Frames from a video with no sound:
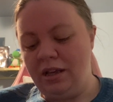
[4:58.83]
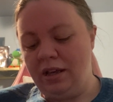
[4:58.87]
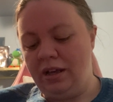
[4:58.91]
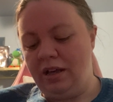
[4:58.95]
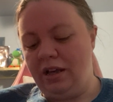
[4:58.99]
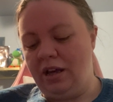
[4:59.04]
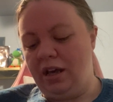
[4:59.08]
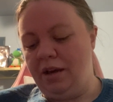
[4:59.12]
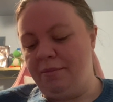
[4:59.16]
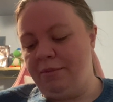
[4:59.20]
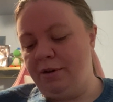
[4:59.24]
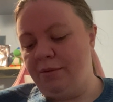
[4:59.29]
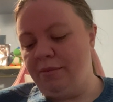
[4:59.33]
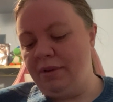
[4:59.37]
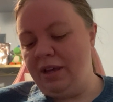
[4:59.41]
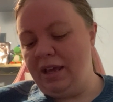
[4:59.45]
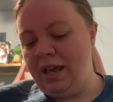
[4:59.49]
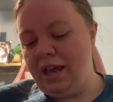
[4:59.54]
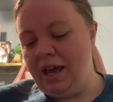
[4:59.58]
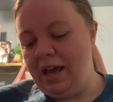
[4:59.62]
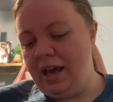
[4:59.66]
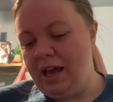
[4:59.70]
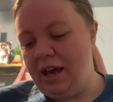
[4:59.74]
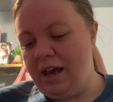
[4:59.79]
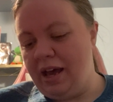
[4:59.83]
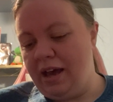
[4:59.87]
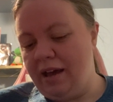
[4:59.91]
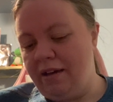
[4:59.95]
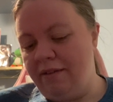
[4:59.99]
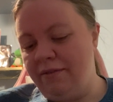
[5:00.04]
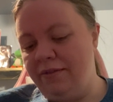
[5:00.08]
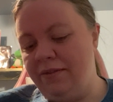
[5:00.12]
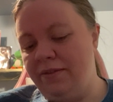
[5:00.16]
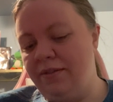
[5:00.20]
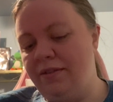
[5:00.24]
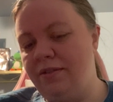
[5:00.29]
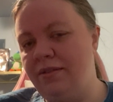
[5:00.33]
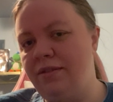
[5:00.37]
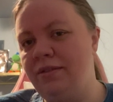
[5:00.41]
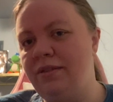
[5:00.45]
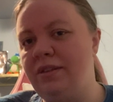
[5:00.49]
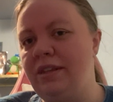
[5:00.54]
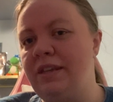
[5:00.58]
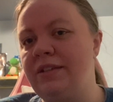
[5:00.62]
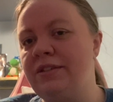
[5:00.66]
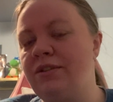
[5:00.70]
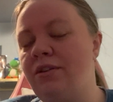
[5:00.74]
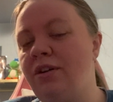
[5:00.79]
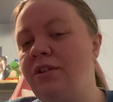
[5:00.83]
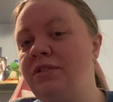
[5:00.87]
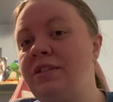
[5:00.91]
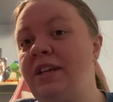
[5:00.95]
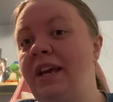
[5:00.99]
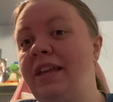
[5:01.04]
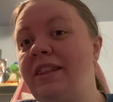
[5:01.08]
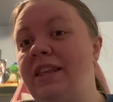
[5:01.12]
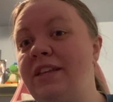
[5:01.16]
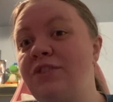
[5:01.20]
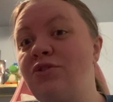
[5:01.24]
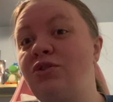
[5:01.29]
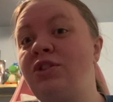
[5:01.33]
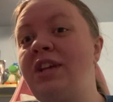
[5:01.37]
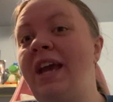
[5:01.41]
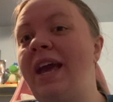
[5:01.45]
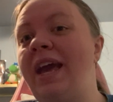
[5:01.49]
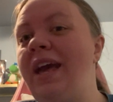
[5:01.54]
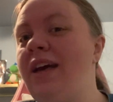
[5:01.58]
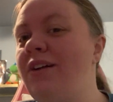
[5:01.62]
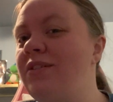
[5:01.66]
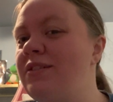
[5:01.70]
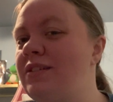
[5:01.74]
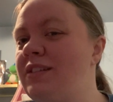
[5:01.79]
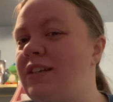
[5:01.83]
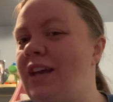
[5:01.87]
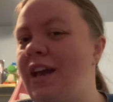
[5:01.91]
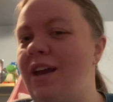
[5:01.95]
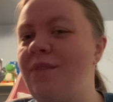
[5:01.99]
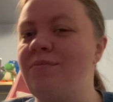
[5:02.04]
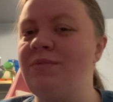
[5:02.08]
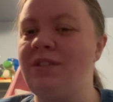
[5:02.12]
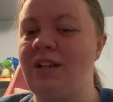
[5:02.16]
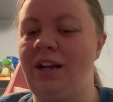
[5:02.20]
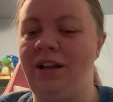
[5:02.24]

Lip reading: But we have these are Tales games, and